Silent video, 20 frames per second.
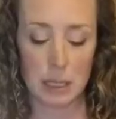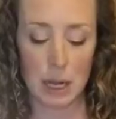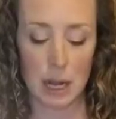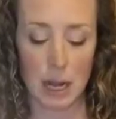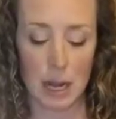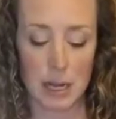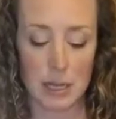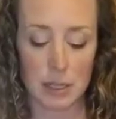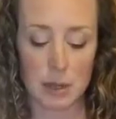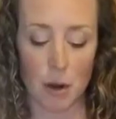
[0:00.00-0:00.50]

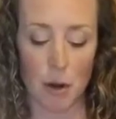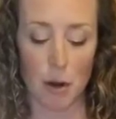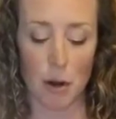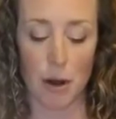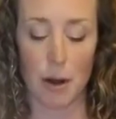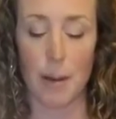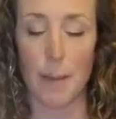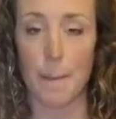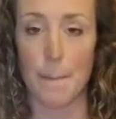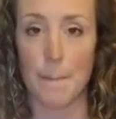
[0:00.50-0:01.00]
guys
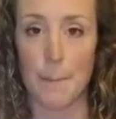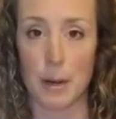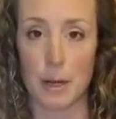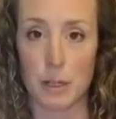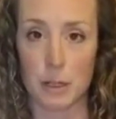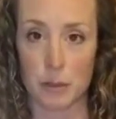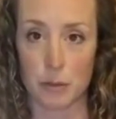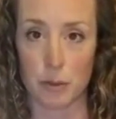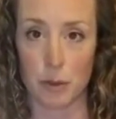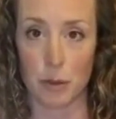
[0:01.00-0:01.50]
are
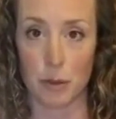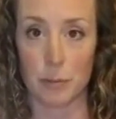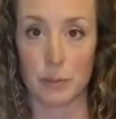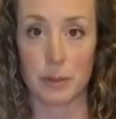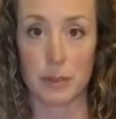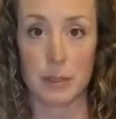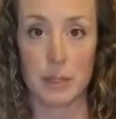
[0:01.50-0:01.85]
mushrooms.